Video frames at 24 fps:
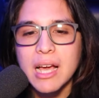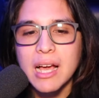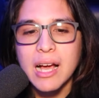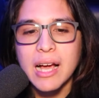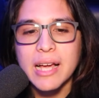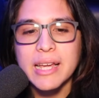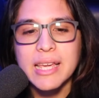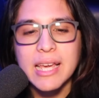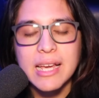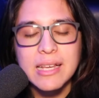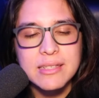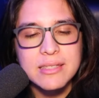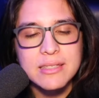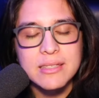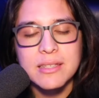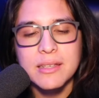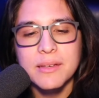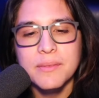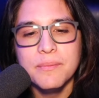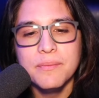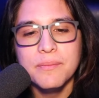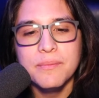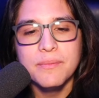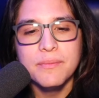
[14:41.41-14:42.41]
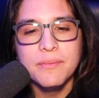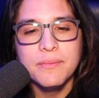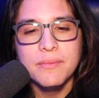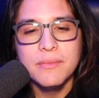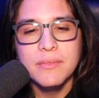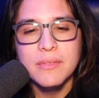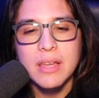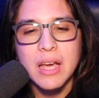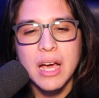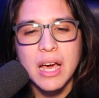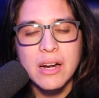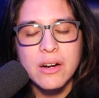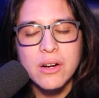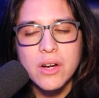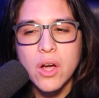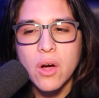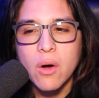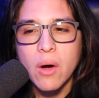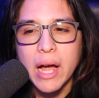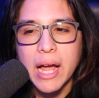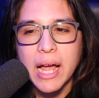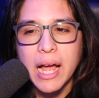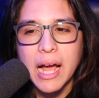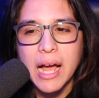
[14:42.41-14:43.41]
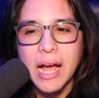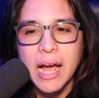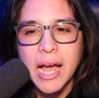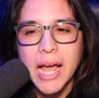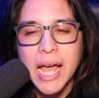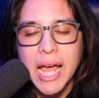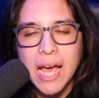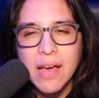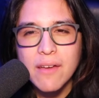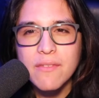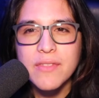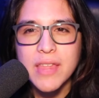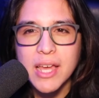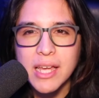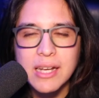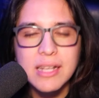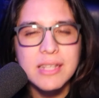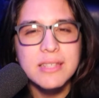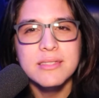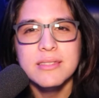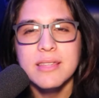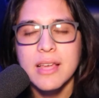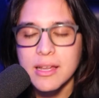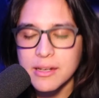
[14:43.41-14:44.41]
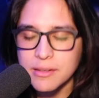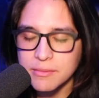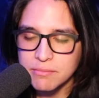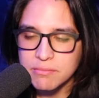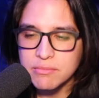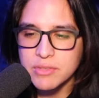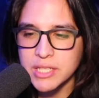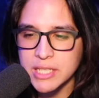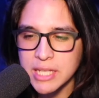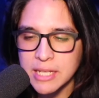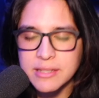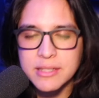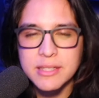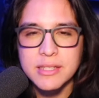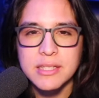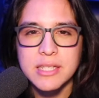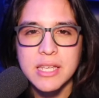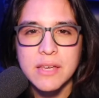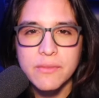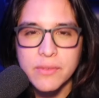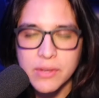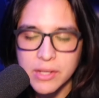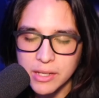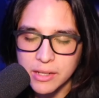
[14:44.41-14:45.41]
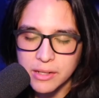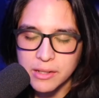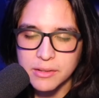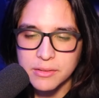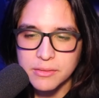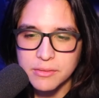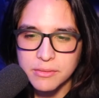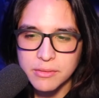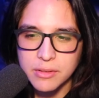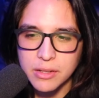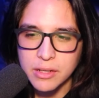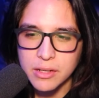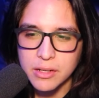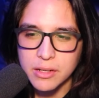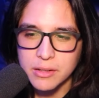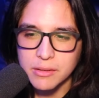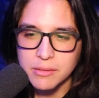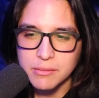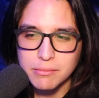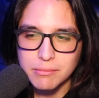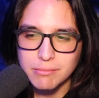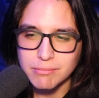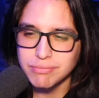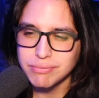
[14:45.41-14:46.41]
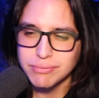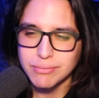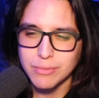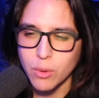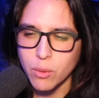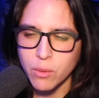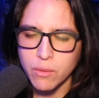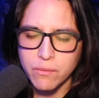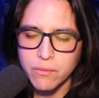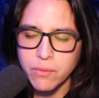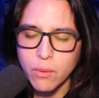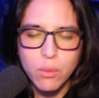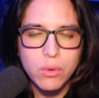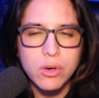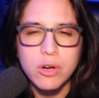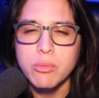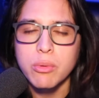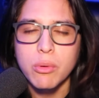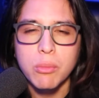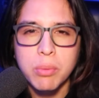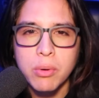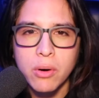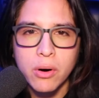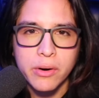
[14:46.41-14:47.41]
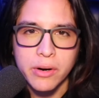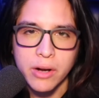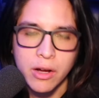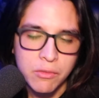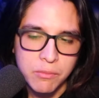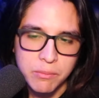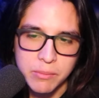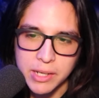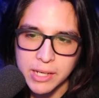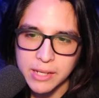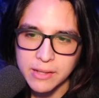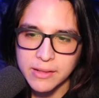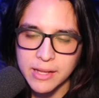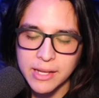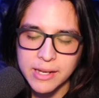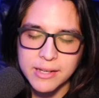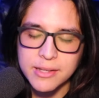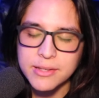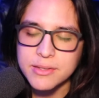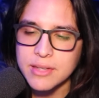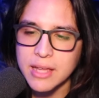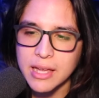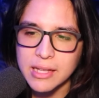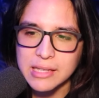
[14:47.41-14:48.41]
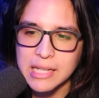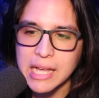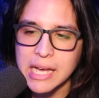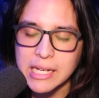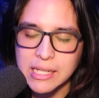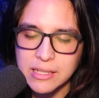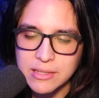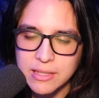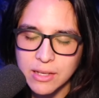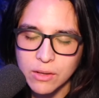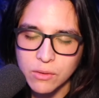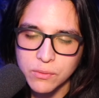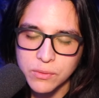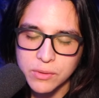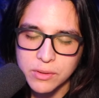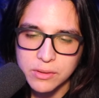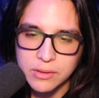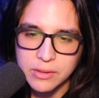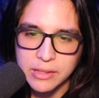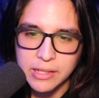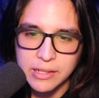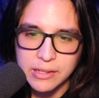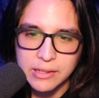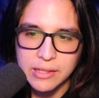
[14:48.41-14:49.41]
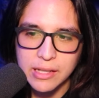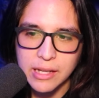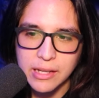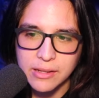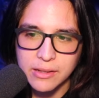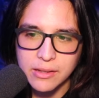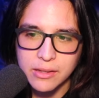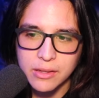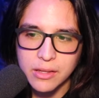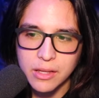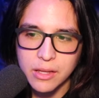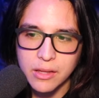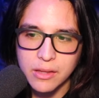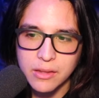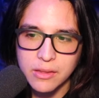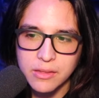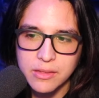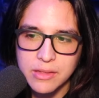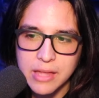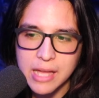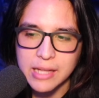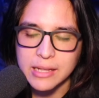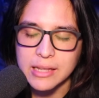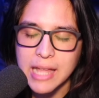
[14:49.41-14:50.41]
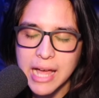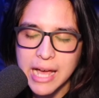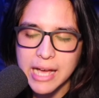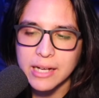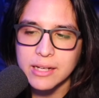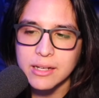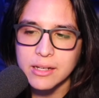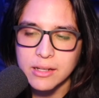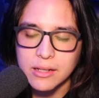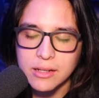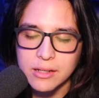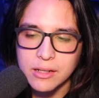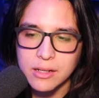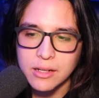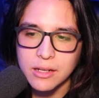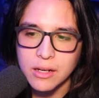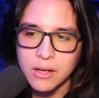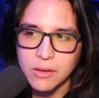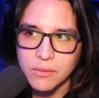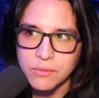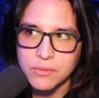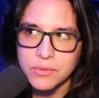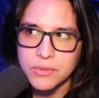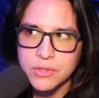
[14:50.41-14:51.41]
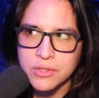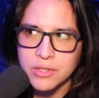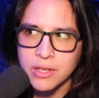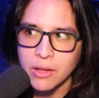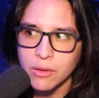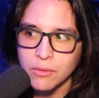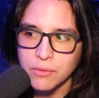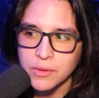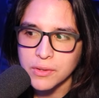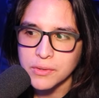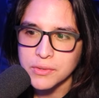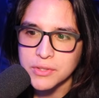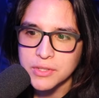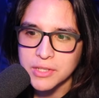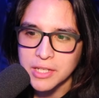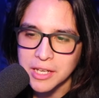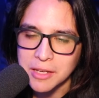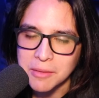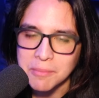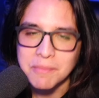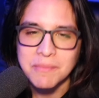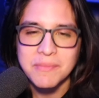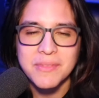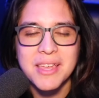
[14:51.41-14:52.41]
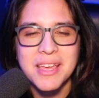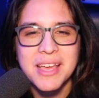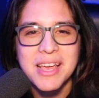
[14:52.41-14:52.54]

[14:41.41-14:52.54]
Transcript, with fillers: I guess, I don't know. I, I have, that is that sensitivity uh, or vulnerable part of me. That is that lack self, that, that, that lack of self-esteem